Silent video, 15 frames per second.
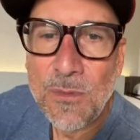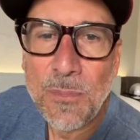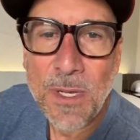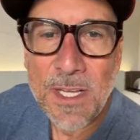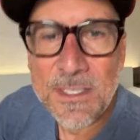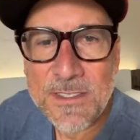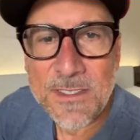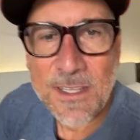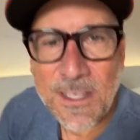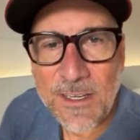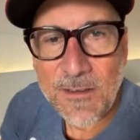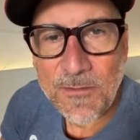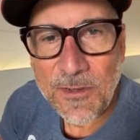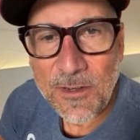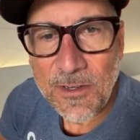beds then
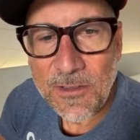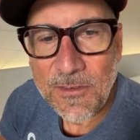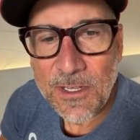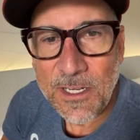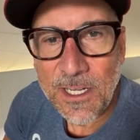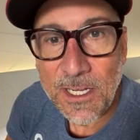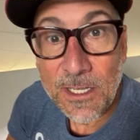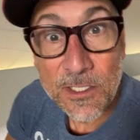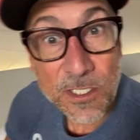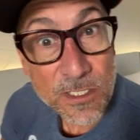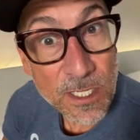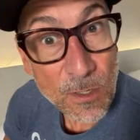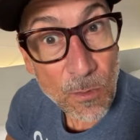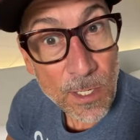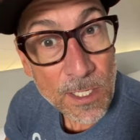if you don't have the king. And she's
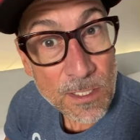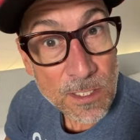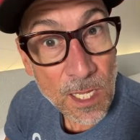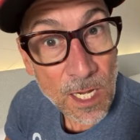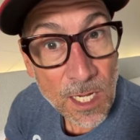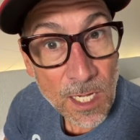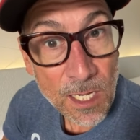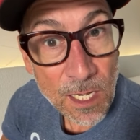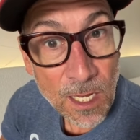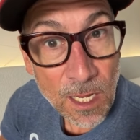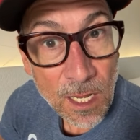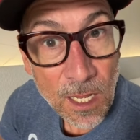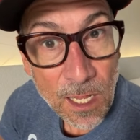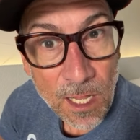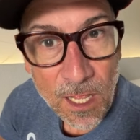like, wait a second.
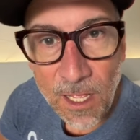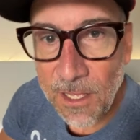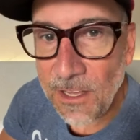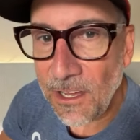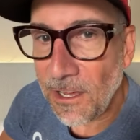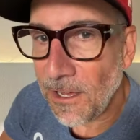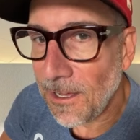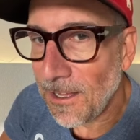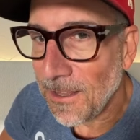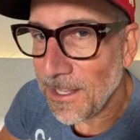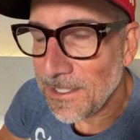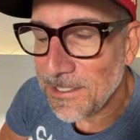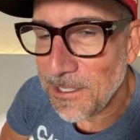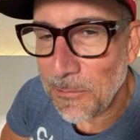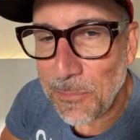
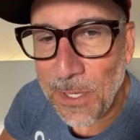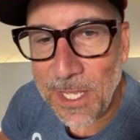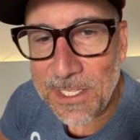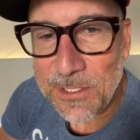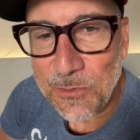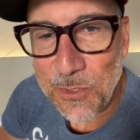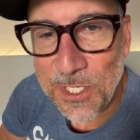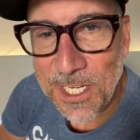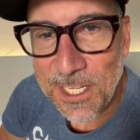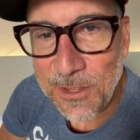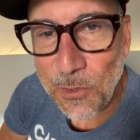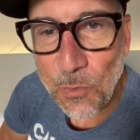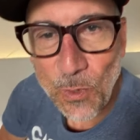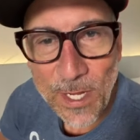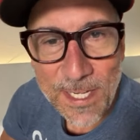That's the best when you get the
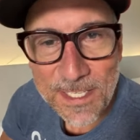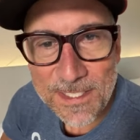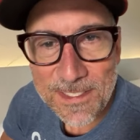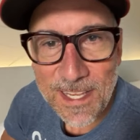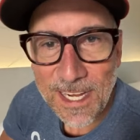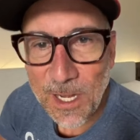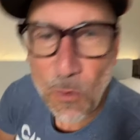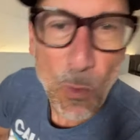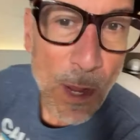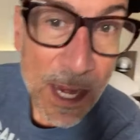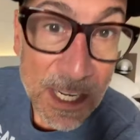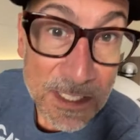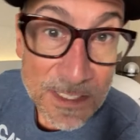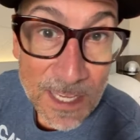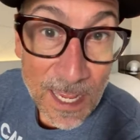wait a second. Wait
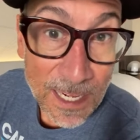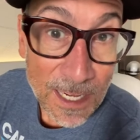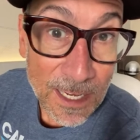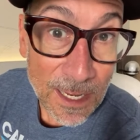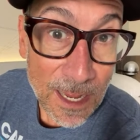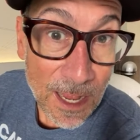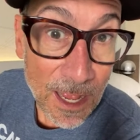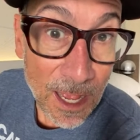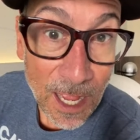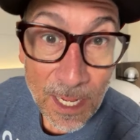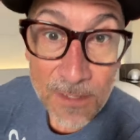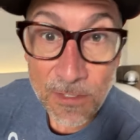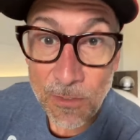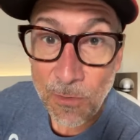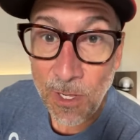a second. I
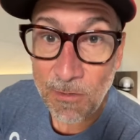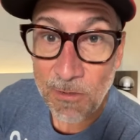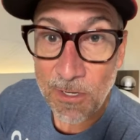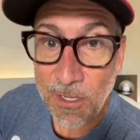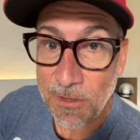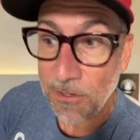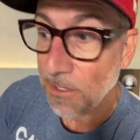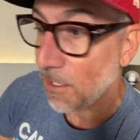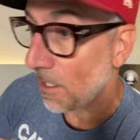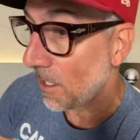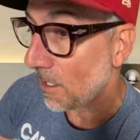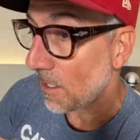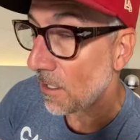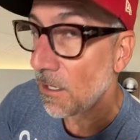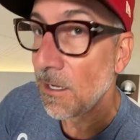do have another king.
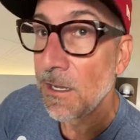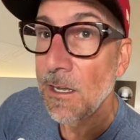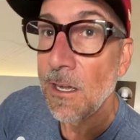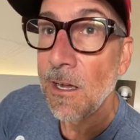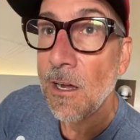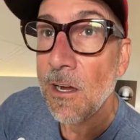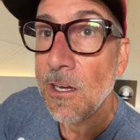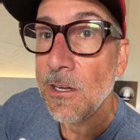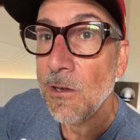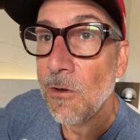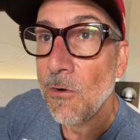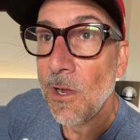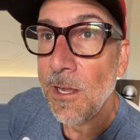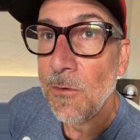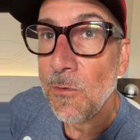Are you all
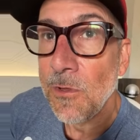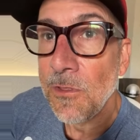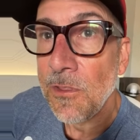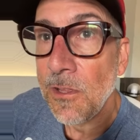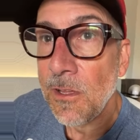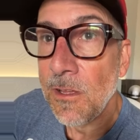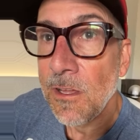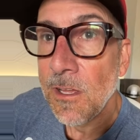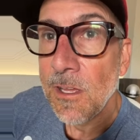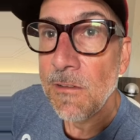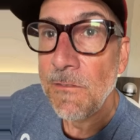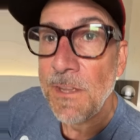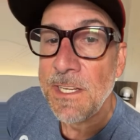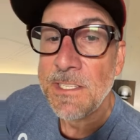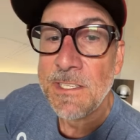right with
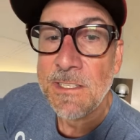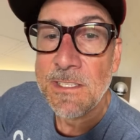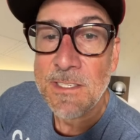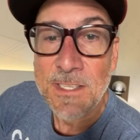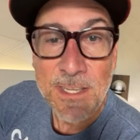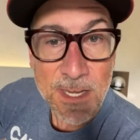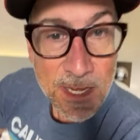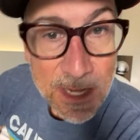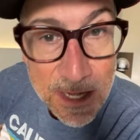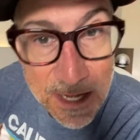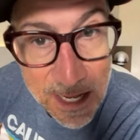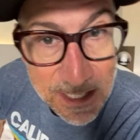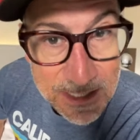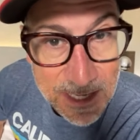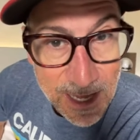facing the city?
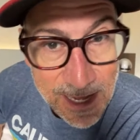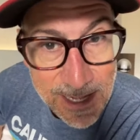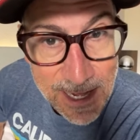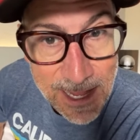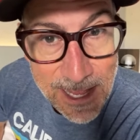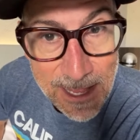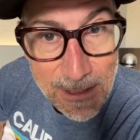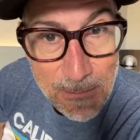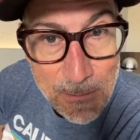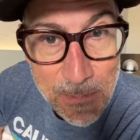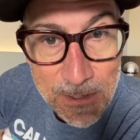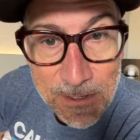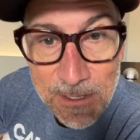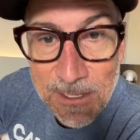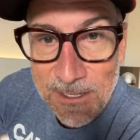Yes, I am.
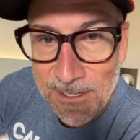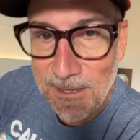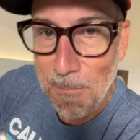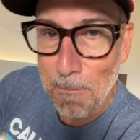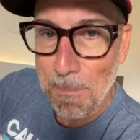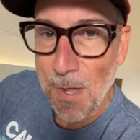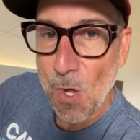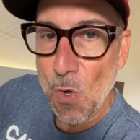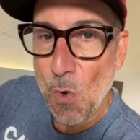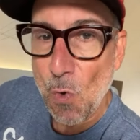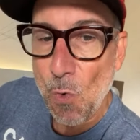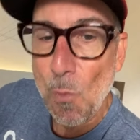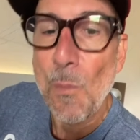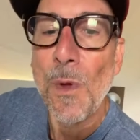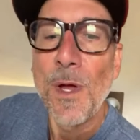
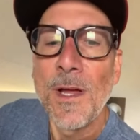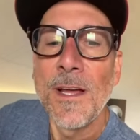Boom.